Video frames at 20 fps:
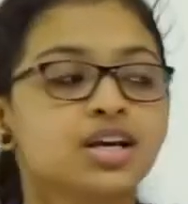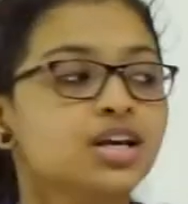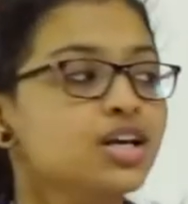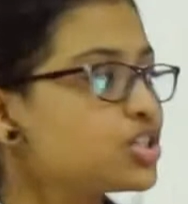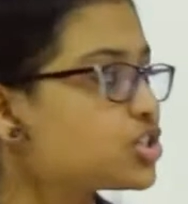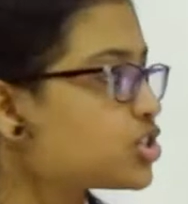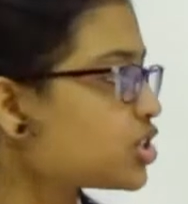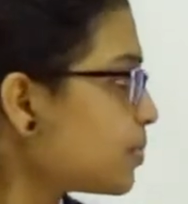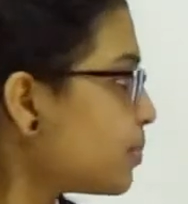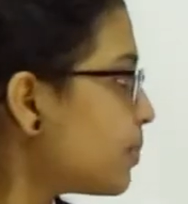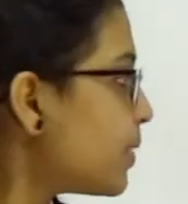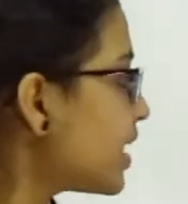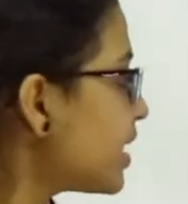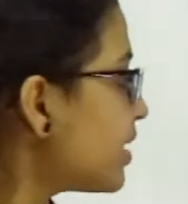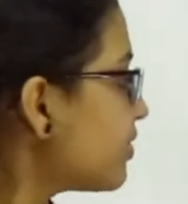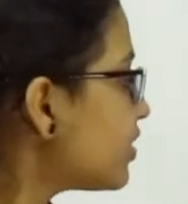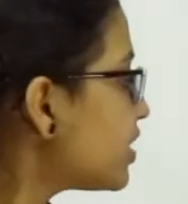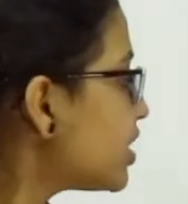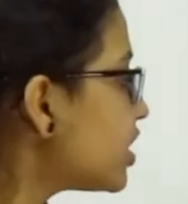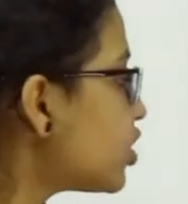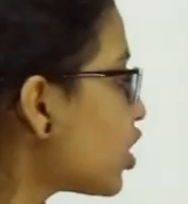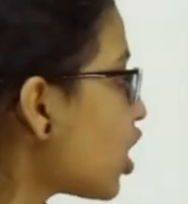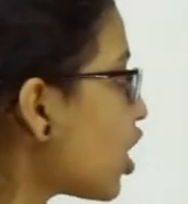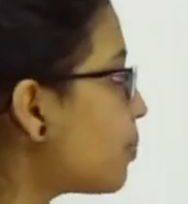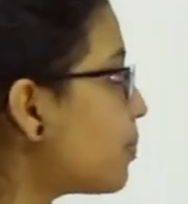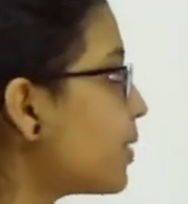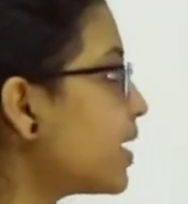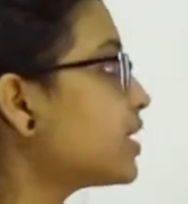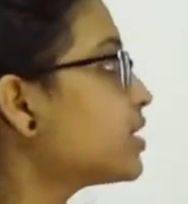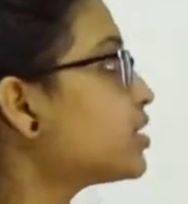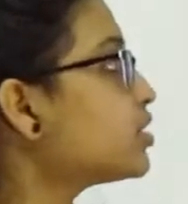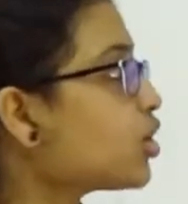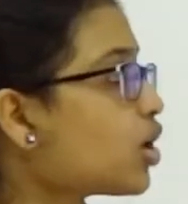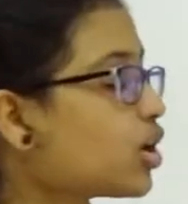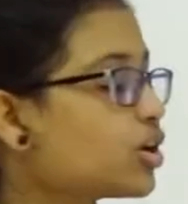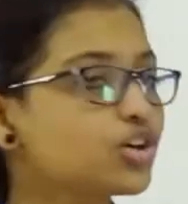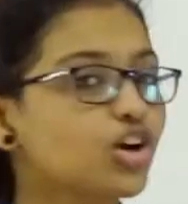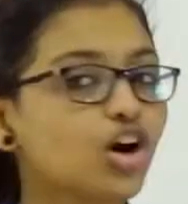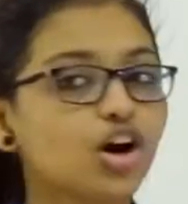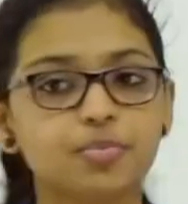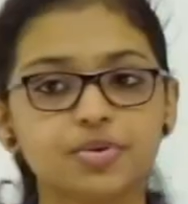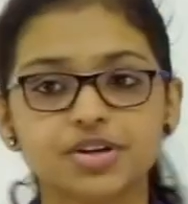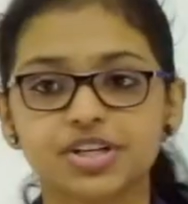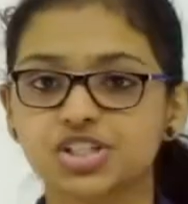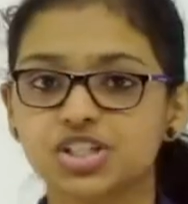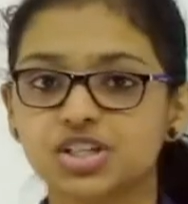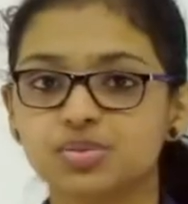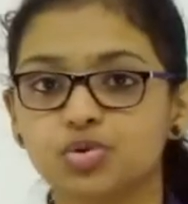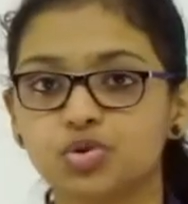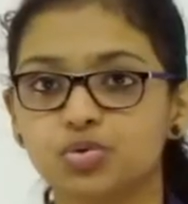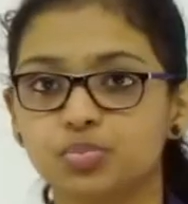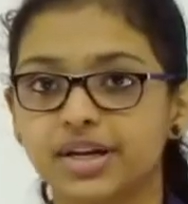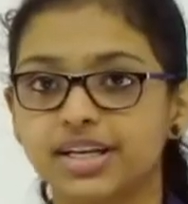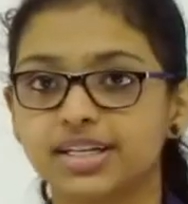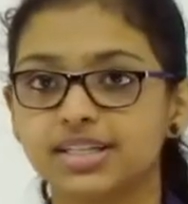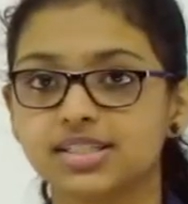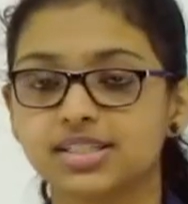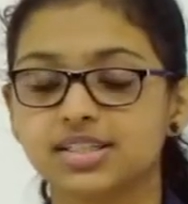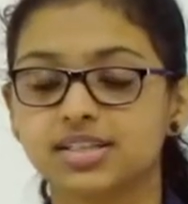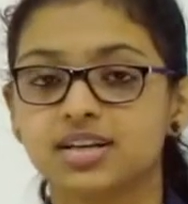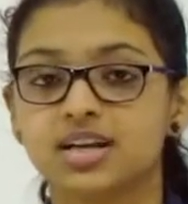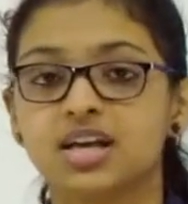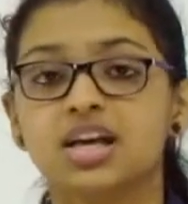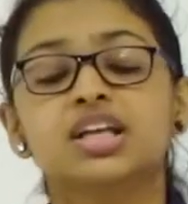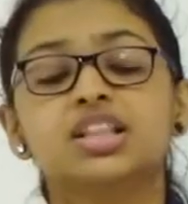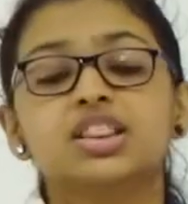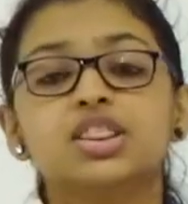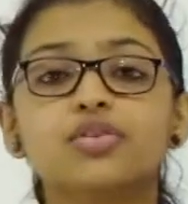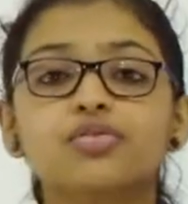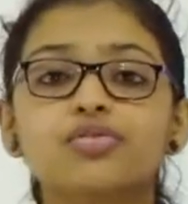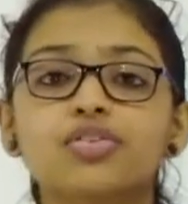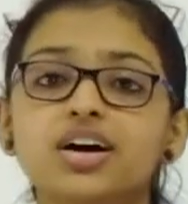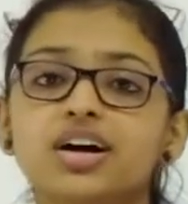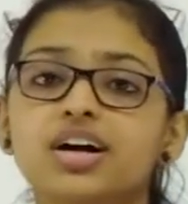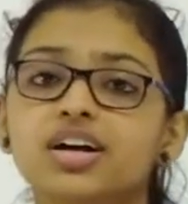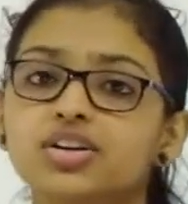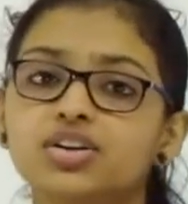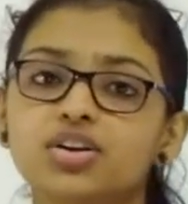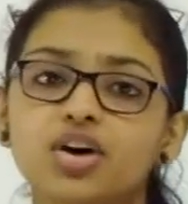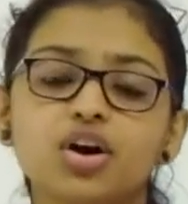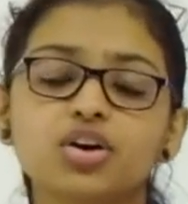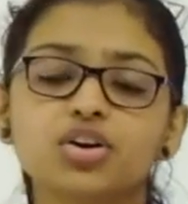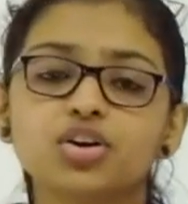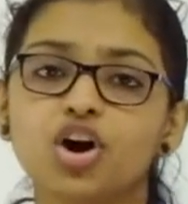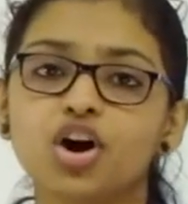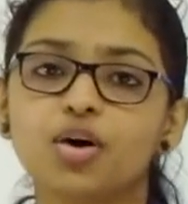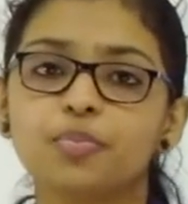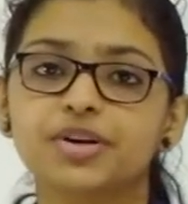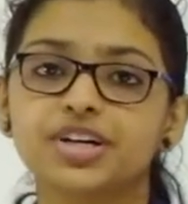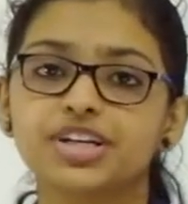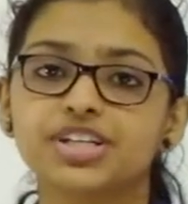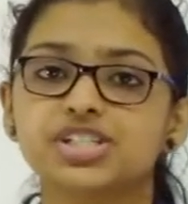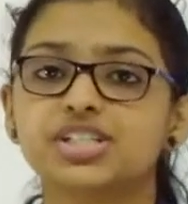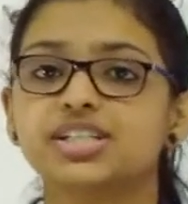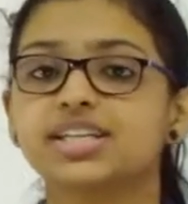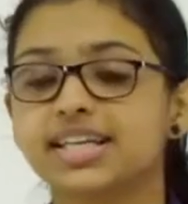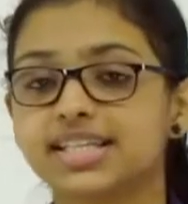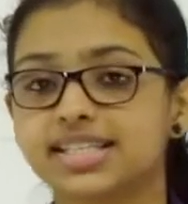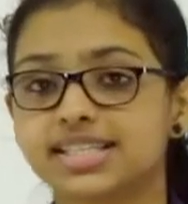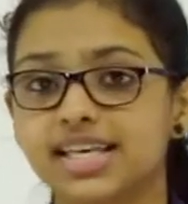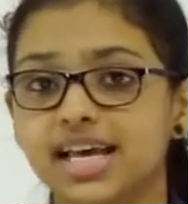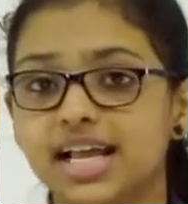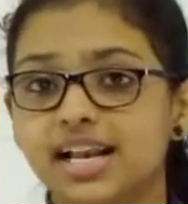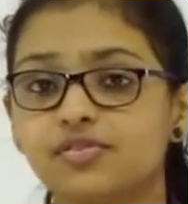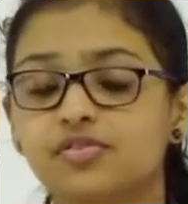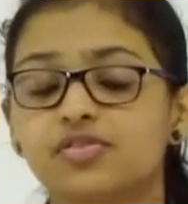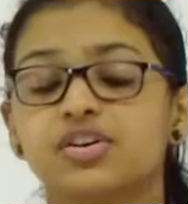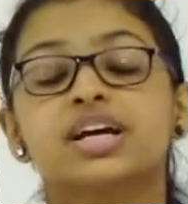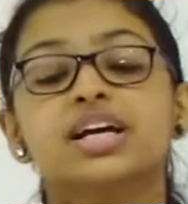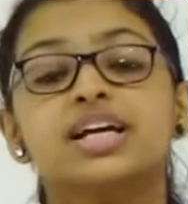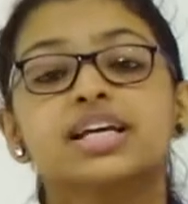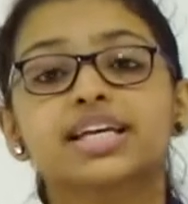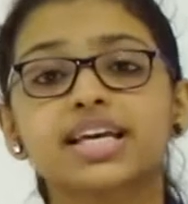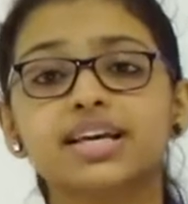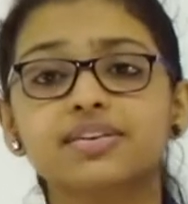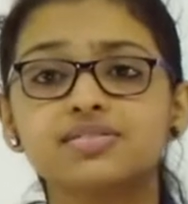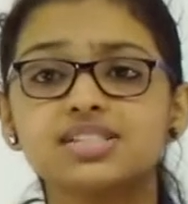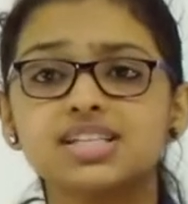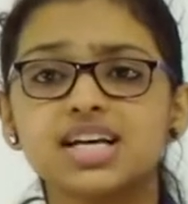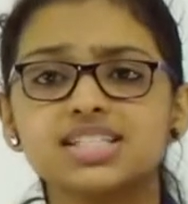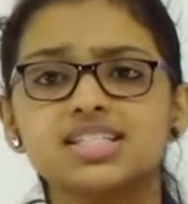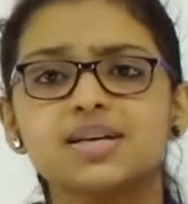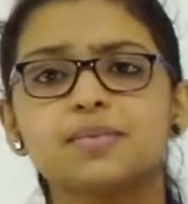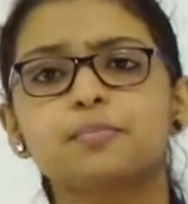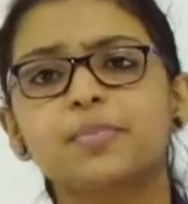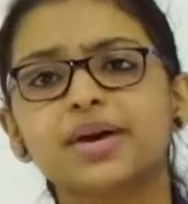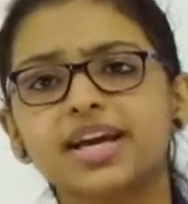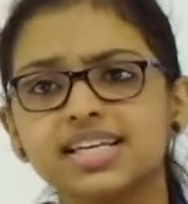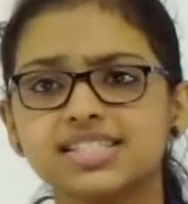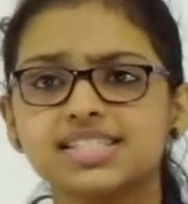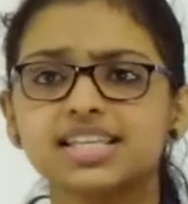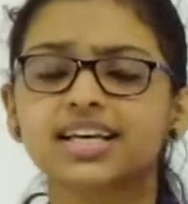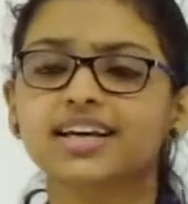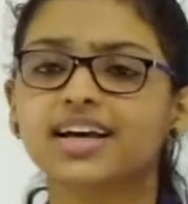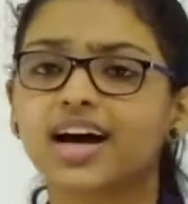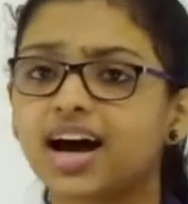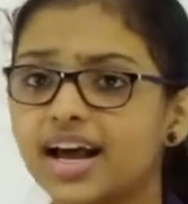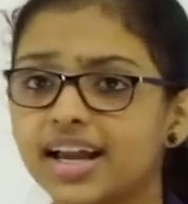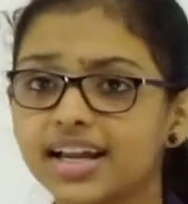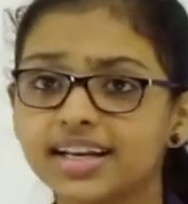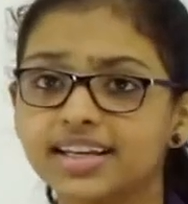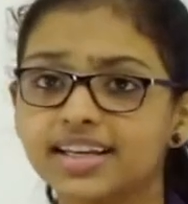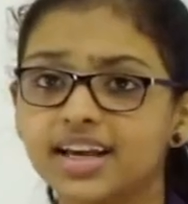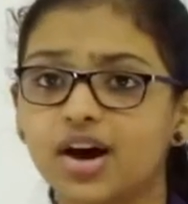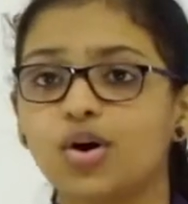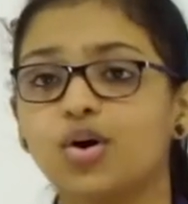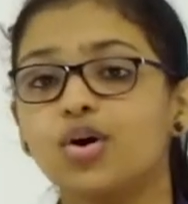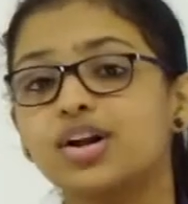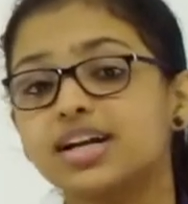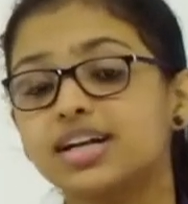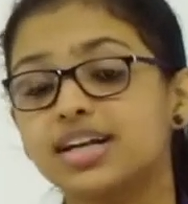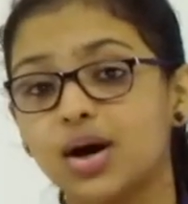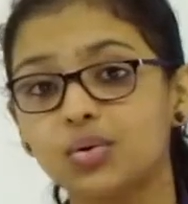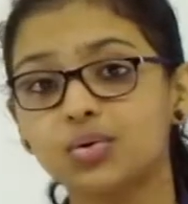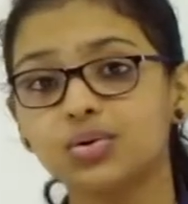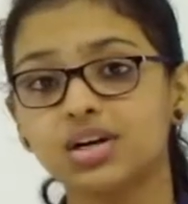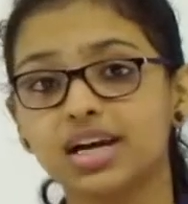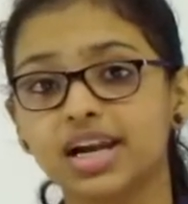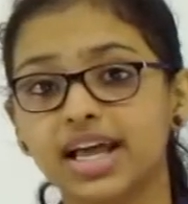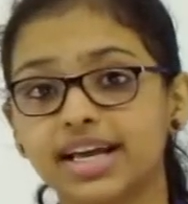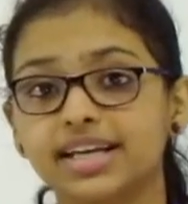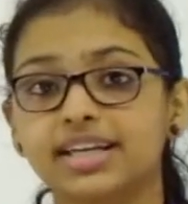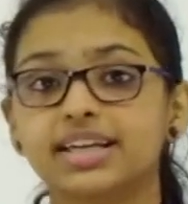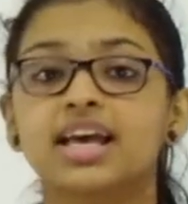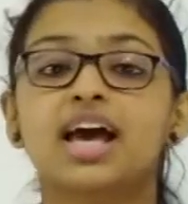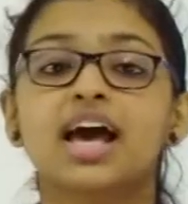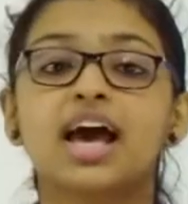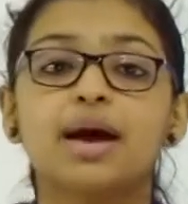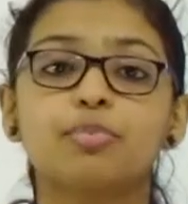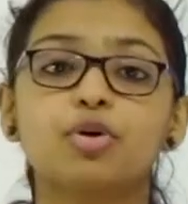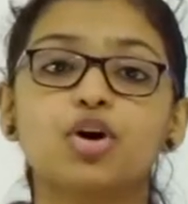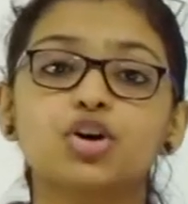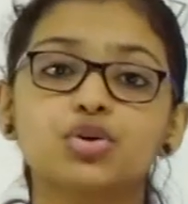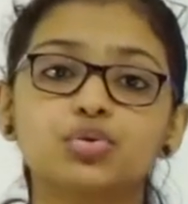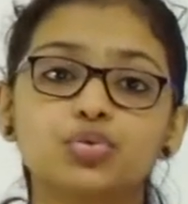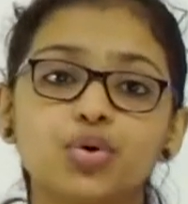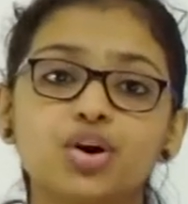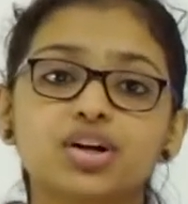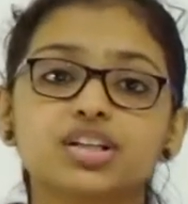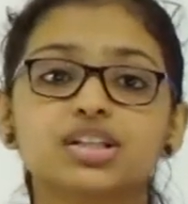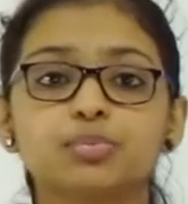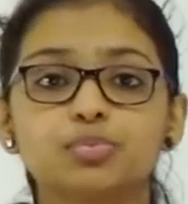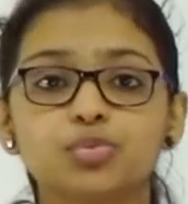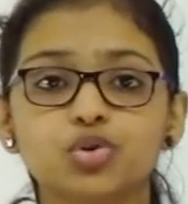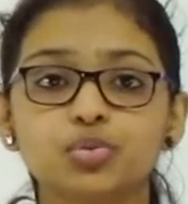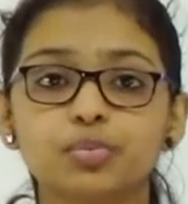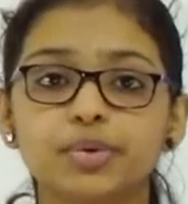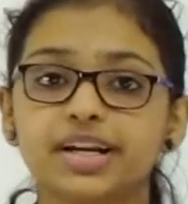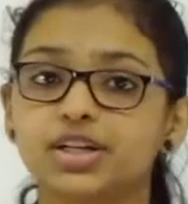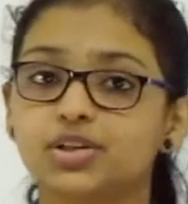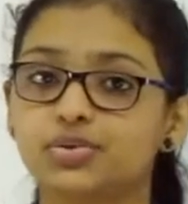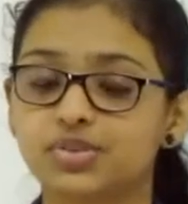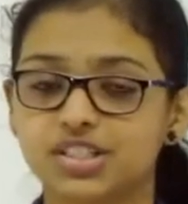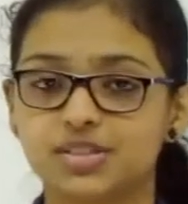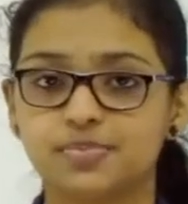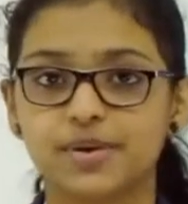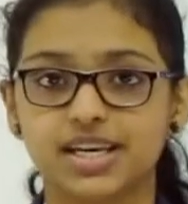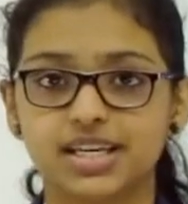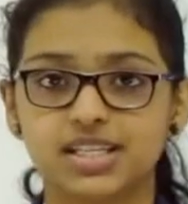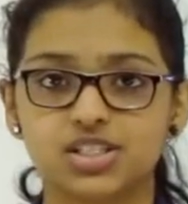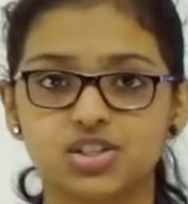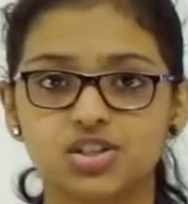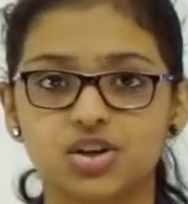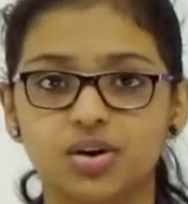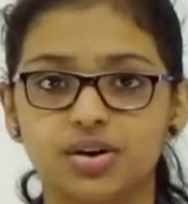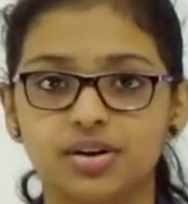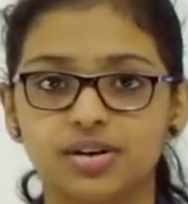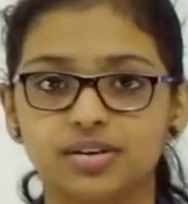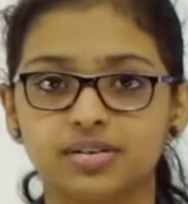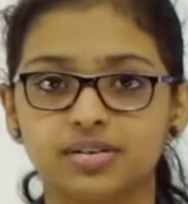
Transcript: So, to begin with the topic non-cooperation movement, the word non-cooperation itself gives us a basic idea or an outline about what the movement was based on.